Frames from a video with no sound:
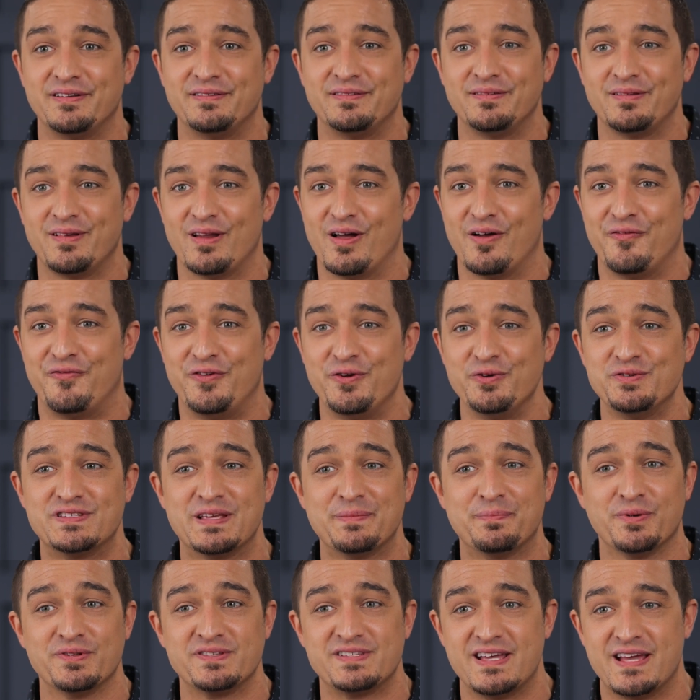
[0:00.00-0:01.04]
it, a few
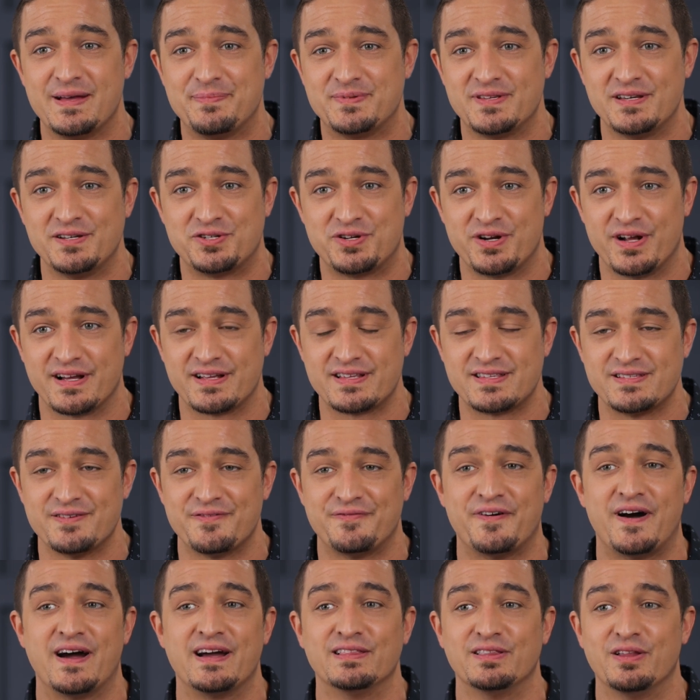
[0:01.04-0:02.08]
simple tips and tricks to
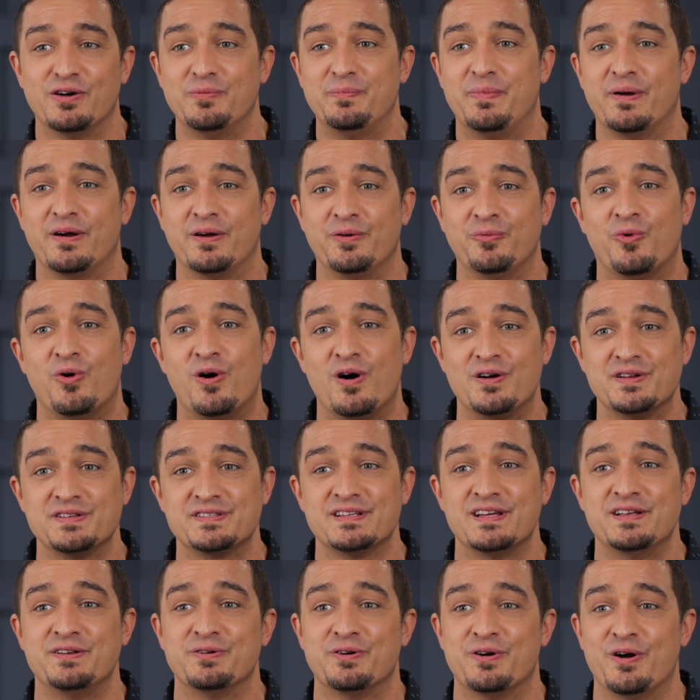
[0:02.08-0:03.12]
find load-bearing walls
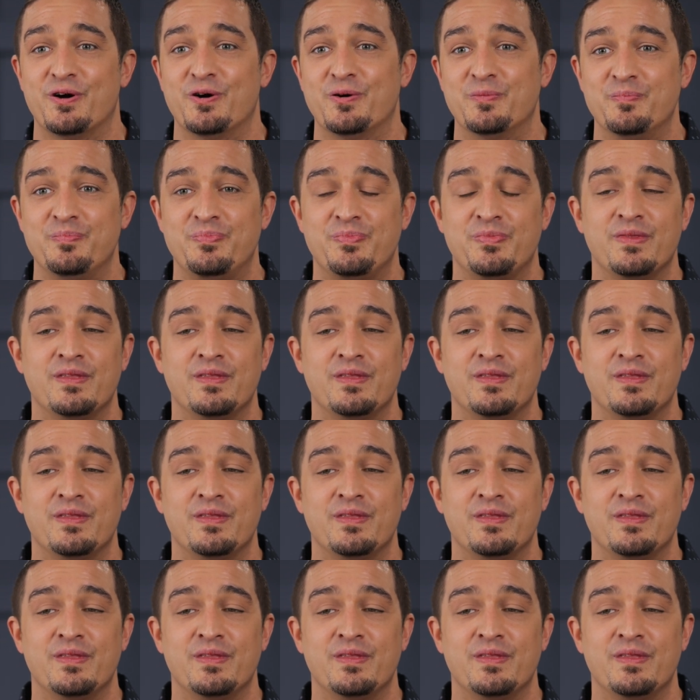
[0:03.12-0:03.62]
in your home.